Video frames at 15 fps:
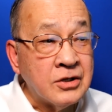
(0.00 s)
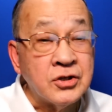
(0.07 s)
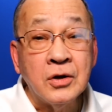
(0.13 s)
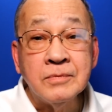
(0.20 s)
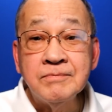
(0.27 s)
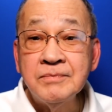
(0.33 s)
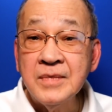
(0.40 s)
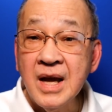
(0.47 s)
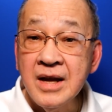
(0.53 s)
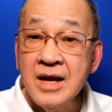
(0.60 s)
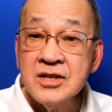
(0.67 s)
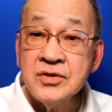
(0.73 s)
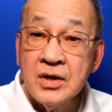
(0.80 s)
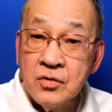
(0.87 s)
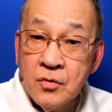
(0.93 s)
So I
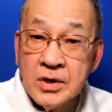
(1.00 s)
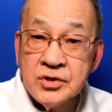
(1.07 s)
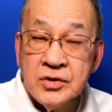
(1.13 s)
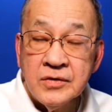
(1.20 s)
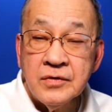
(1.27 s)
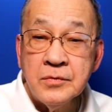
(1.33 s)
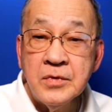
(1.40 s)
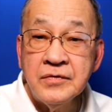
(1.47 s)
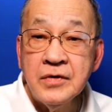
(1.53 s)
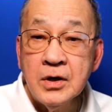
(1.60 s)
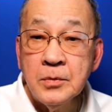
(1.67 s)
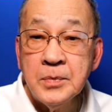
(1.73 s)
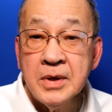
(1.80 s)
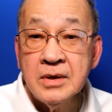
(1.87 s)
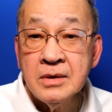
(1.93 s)
asked that question from the
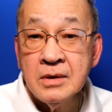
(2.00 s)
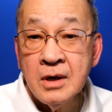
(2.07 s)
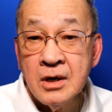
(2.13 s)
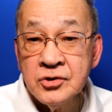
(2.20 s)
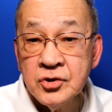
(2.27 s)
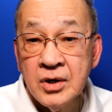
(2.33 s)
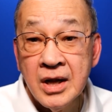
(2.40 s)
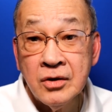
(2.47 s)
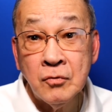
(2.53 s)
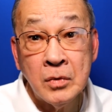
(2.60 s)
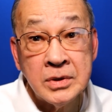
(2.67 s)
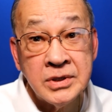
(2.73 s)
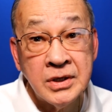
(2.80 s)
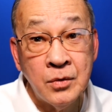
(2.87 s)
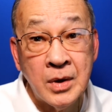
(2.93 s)
Philippine consulate.
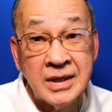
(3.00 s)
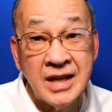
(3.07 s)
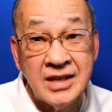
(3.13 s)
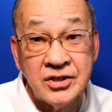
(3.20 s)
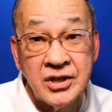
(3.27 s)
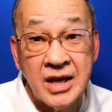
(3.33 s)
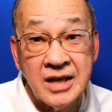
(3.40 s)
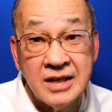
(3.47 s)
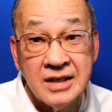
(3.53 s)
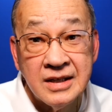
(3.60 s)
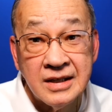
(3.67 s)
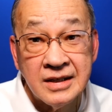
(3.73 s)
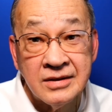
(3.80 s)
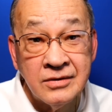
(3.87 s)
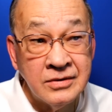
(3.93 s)
We'll see what they say,
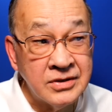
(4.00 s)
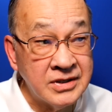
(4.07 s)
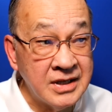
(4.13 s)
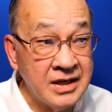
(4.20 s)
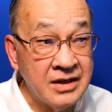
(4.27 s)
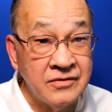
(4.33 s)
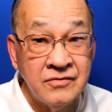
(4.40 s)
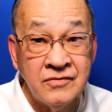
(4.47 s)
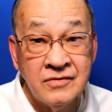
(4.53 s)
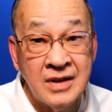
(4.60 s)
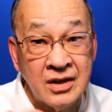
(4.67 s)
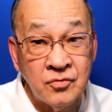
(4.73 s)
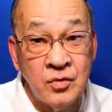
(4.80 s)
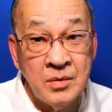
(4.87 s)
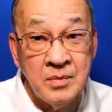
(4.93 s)
to see if
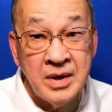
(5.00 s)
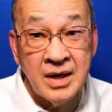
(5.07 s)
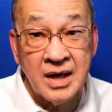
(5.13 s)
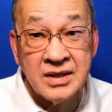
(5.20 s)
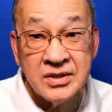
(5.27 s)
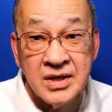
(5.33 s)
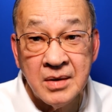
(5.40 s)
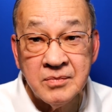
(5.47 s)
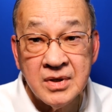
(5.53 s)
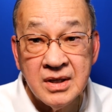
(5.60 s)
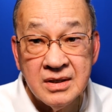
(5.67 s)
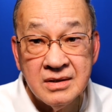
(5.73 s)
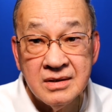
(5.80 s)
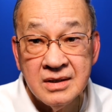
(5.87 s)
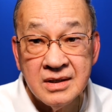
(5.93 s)
that will be
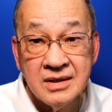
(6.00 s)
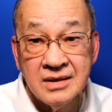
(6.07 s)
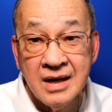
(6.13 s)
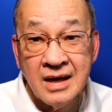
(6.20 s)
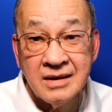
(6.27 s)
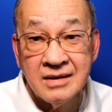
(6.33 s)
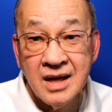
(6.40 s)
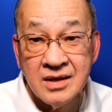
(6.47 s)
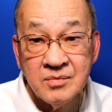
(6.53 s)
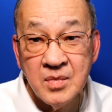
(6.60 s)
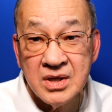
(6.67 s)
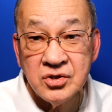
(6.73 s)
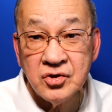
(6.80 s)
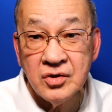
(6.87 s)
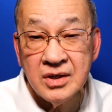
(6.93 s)
accepted, not
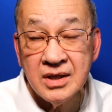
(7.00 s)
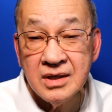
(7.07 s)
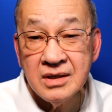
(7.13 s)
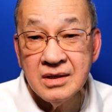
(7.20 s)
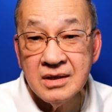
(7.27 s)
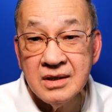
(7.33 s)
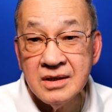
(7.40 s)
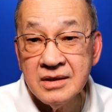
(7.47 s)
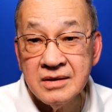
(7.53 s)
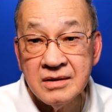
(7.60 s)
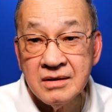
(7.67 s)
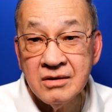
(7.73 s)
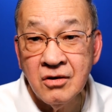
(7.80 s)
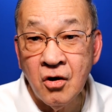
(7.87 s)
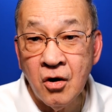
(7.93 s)
mentioning
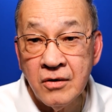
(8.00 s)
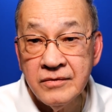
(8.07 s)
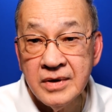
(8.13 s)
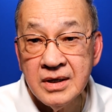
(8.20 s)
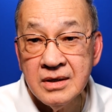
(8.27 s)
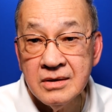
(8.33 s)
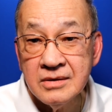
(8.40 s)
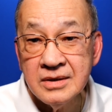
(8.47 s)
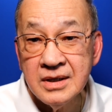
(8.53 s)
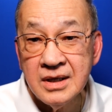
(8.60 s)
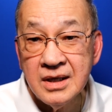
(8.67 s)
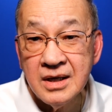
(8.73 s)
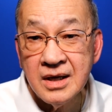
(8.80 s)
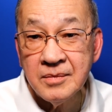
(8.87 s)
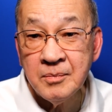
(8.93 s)
COVID on
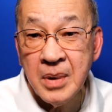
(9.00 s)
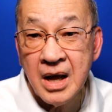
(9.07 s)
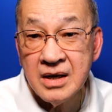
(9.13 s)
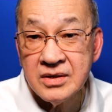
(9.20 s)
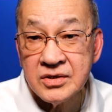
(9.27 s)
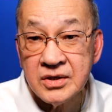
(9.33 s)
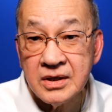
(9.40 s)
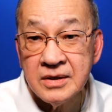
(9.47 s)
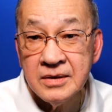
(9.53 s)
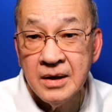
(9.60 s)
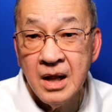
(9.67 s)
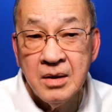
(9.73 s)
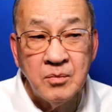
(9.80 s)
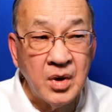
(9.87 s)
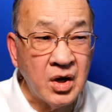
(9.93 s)
the policy.
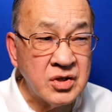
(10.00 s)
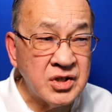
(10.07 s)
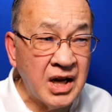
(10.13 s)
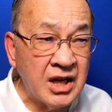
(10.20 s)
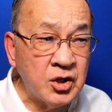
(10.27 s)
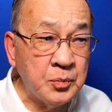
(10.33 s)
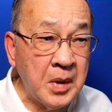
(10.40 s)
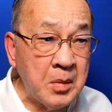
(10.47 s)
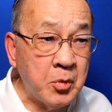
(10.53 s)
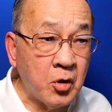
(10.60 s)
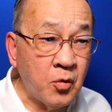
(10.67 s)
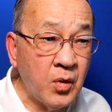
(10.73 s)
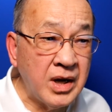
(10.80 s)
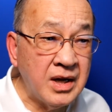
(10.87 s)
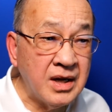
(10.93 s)
Because a lot of
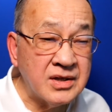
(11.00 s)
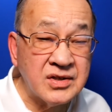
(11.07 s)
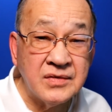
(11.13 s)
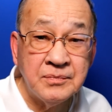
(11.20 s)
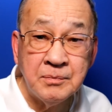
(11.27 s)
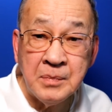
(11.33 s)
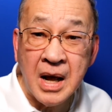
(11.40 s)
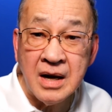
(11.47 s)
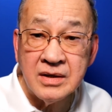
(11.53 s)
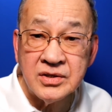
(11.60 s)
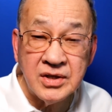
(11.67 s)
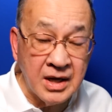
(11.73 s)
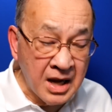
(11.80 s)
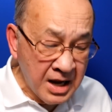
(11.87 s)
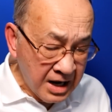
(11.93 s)
people already has
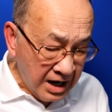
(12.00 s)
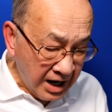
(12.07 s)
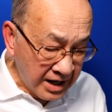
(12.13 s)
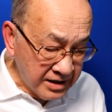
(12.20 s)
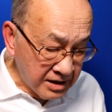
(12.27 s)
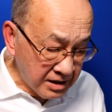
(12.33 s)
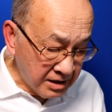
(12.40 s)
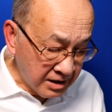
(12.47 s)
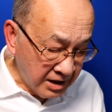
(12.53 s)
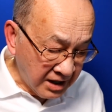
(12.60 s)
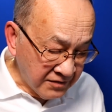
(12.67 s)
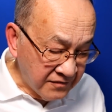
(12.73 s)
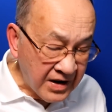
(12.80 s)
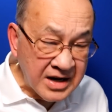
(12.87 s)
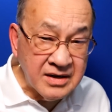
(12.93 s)
policy, either
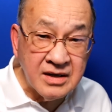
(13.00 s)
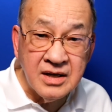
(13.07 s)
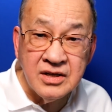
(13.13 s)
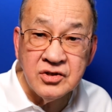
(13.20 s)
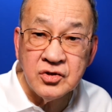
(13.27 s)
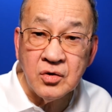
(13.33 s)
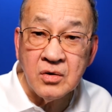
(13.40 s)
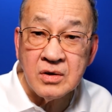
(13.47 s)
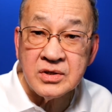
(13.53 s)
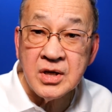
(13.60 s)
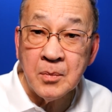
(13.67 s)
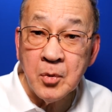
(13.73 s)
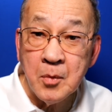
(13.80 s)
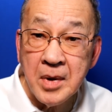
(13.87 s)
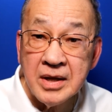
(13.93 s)
advantage or
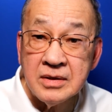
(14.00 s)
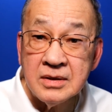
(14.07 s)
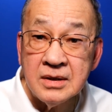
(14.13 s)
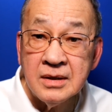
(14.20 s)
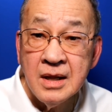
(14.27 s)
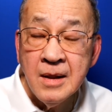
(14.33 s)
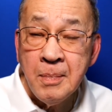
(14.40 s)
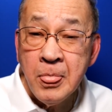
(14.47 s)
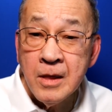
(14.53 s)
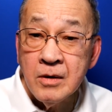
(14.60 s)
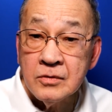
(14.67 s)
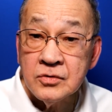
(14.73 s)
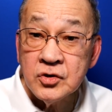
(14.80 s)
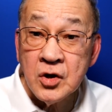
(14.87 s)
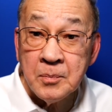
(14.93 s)
supplemental.
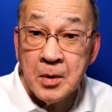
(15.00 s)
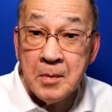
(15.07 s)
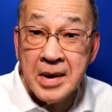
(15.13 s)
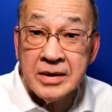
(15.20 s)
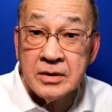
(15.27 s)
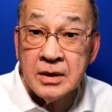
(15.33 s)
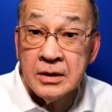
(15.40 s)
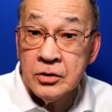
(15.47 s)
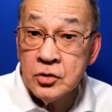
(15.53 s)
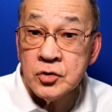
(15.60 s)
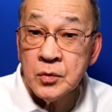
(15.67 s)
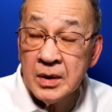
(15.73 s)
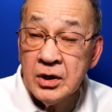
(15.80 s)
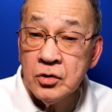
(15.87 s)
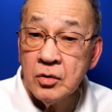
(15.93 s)
On supplemental,
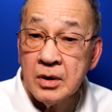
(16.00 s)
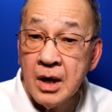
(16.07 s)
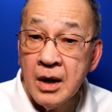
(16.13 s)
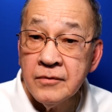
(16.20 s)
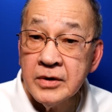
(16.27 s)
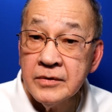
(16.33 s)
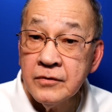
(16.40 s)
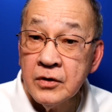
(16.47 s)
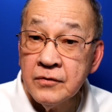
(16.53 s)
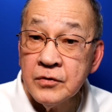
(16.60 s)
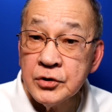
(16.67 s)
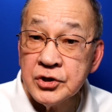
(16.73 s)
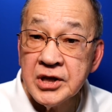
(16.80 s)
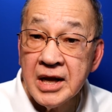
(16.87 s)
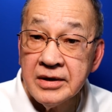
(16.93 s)
usually you're covered for the
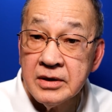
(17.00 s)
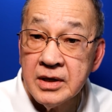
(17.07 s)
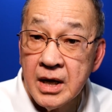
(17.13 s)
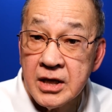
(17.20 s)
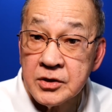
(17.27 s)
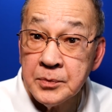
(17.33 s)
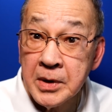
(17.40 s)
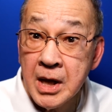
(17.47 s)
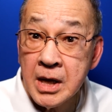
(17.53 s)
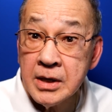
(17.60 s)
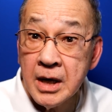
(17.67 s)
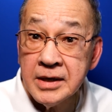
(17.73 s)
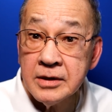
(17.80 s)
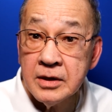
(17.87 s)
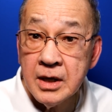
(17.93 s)
first 90 days.
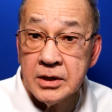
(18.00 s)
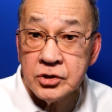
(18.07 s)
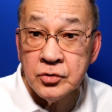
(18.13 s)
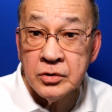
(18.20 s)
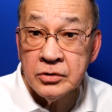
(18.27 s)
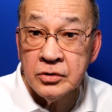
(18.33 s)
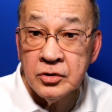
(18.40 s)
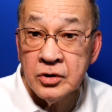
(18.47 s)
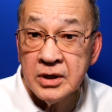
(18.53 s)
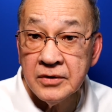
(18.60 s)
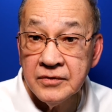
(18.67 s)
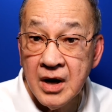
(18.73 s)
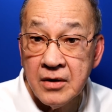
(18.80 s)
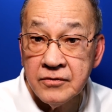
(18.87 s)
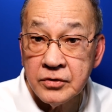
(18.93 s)
Beyond 90 days, you don't
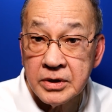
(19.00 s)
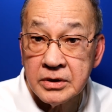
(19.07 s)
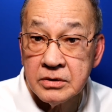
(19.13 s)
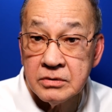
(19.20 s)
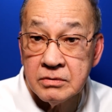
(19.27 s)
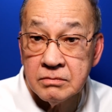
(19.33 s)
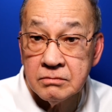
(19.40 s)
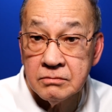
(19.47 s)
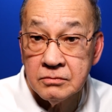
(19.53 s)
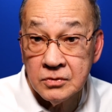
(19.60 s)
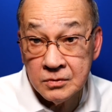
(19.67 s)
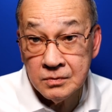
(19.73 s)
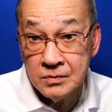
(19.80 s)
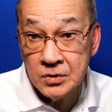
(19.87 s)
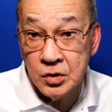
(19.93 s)
have coverage,
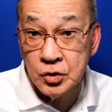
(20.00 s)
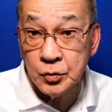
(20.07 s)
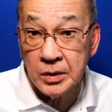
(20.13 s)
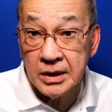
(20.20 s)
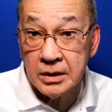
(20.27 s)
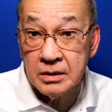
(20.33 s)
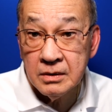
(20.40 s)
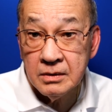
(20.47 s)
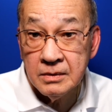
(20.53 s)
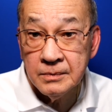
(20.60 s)
usually.